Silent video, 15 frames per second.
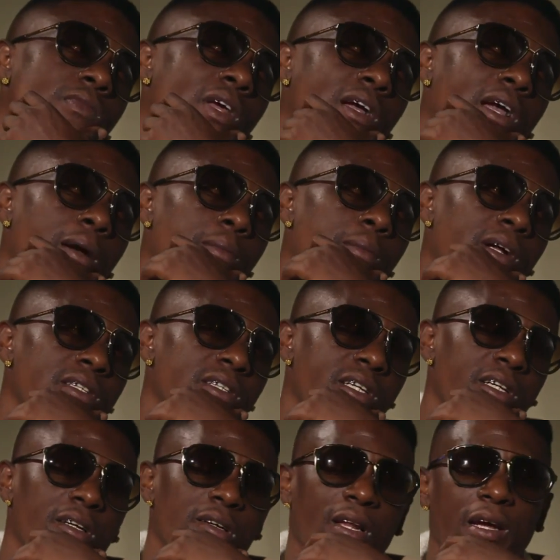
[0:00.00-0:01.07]
I got my
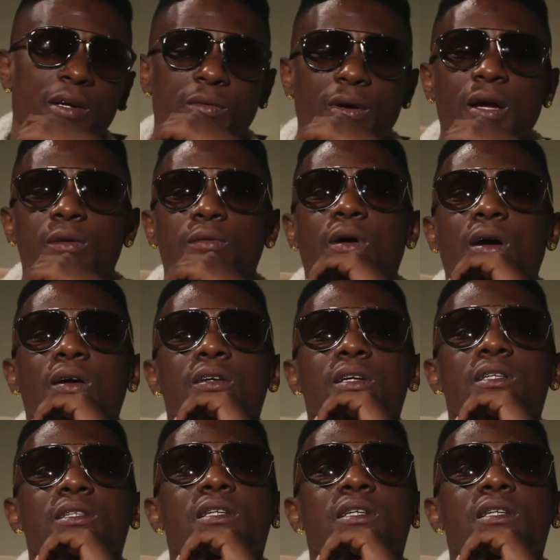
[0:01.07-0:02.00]
deal like right around that